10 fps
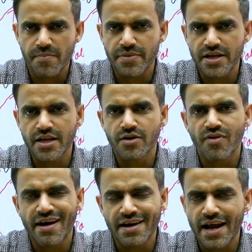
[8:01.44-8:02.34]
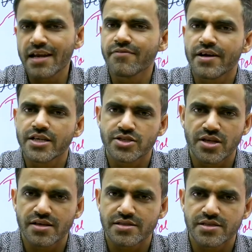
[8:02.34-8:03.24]
company require any
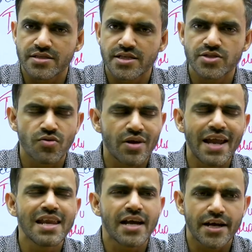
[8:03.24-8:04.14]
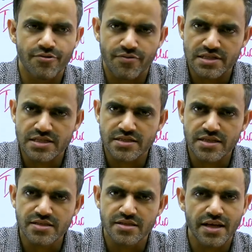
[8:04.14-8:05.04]
financial assistance or any kind of
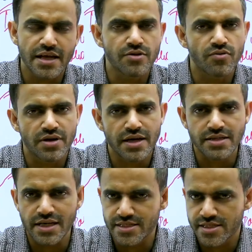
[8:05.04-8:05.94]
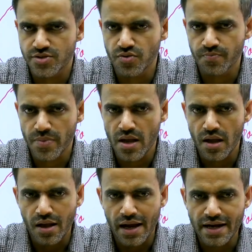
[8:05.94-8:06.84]
assistance, they can contact SSU.
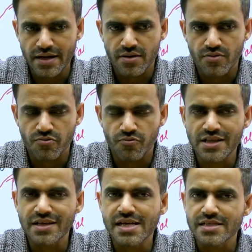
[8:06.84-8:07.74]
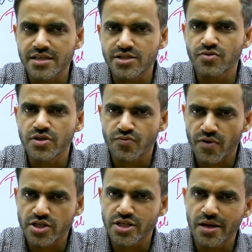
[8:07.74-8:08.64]
And whether SSU is
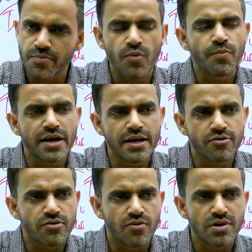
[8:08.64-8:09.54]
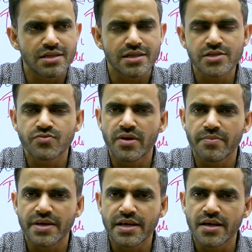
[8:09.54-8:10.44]
functioning properly or not, this will
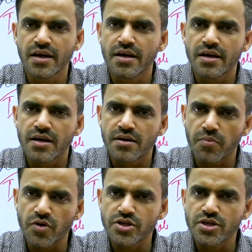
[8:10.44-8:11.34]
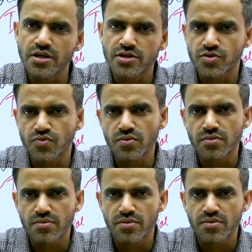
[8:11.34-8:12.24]
be monitored through